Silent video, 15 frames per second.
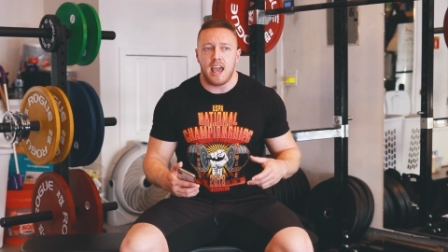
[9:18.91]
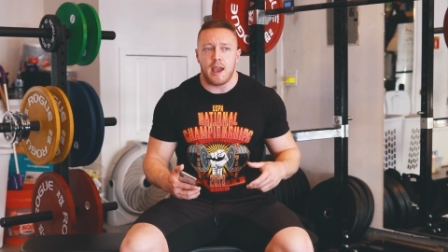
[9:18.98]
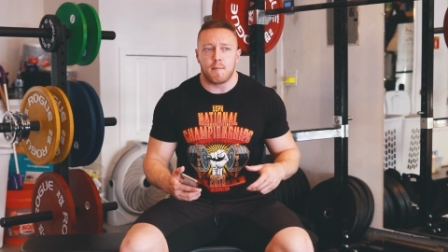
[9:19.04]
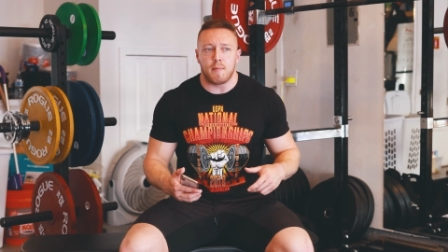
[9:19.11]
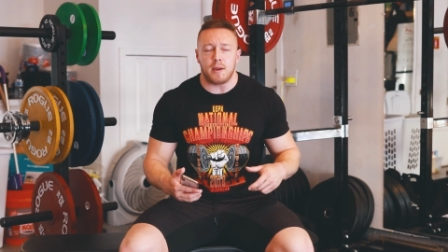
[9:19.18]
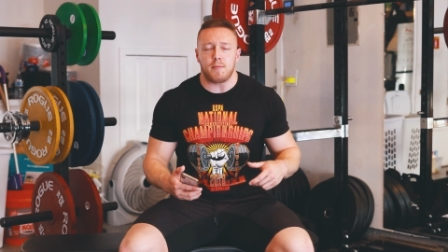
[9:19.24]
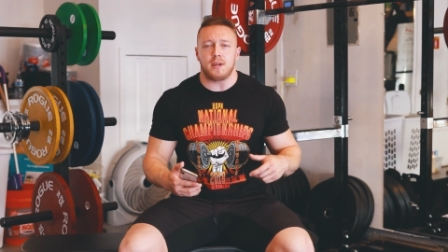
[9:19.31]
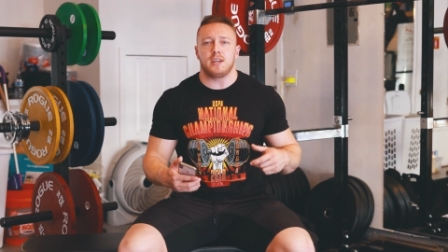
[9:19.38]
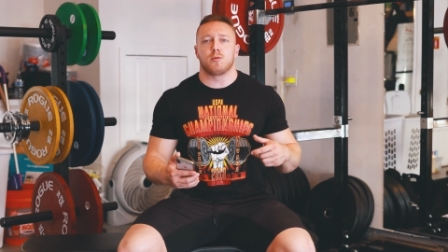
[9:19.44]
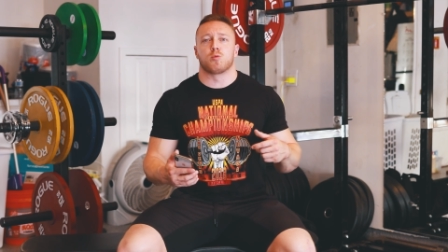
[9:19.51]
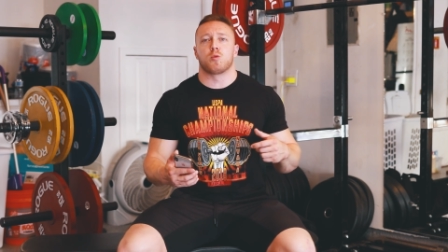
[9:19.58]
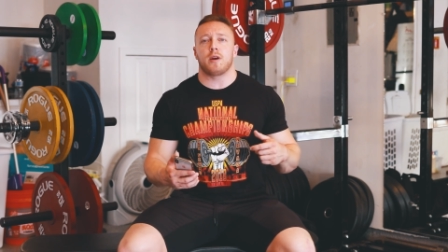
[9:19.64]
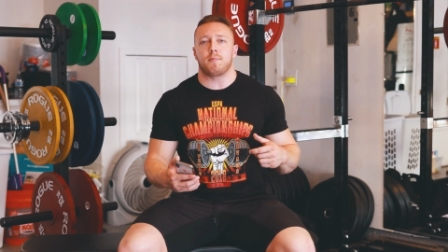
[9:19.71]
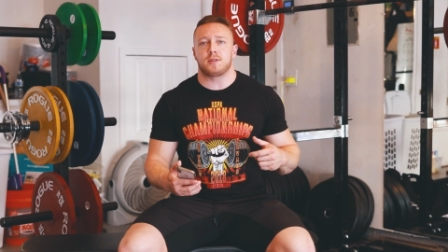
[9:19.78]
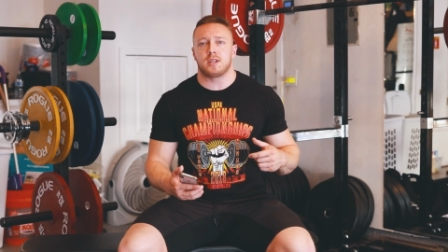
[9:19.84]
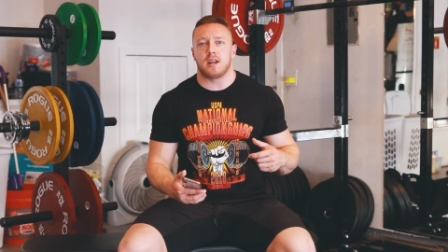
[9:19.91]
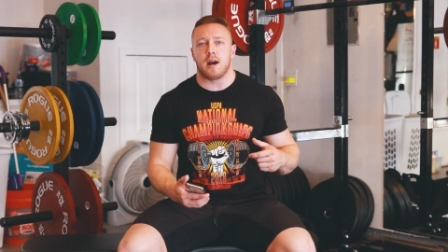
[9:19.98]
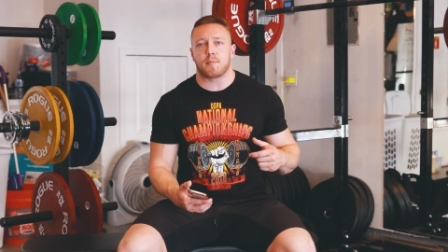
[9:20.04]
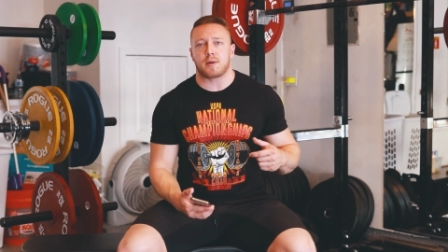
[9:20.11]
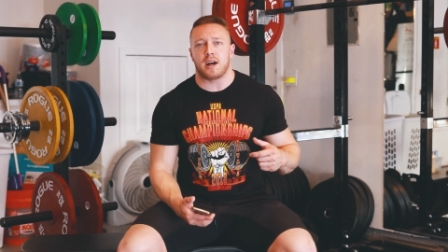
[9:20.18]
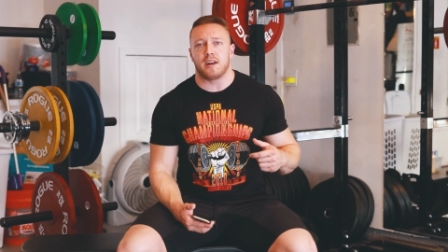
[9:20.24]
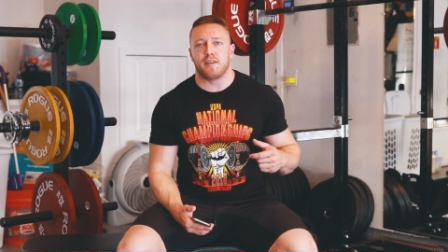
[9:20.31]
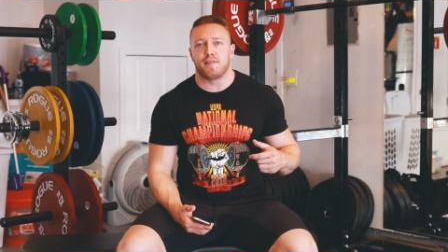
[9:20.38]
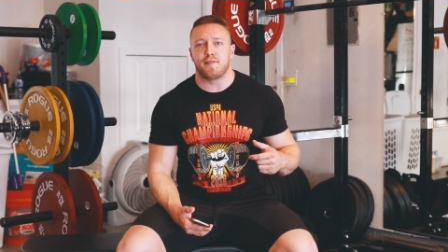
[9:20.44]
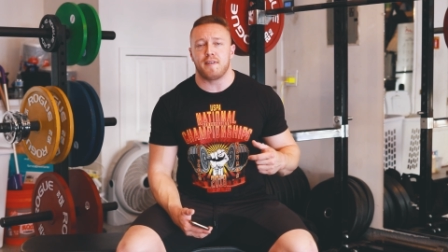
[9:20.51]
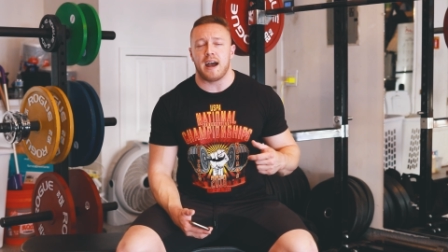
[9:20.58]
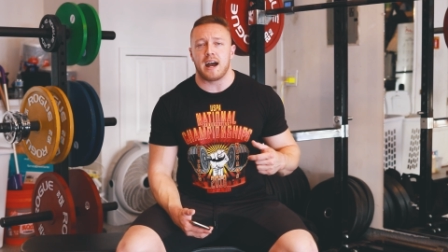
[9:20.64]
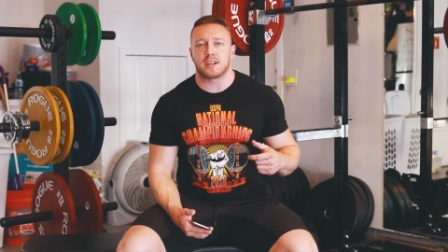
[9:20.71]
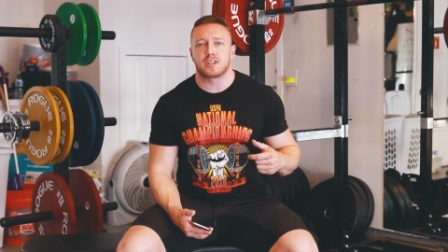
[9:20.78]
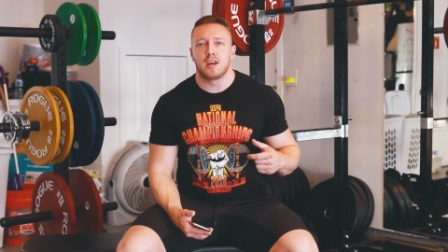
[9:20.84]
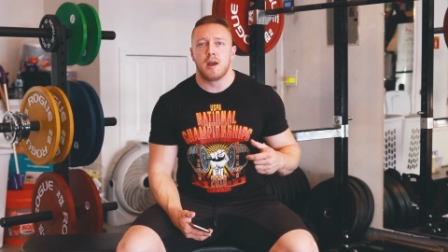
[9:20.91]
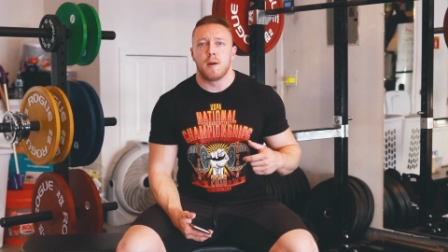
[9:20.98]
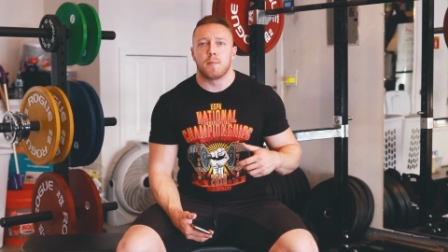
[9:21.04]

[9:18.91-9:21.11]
and maybe he rips it up kind of fast,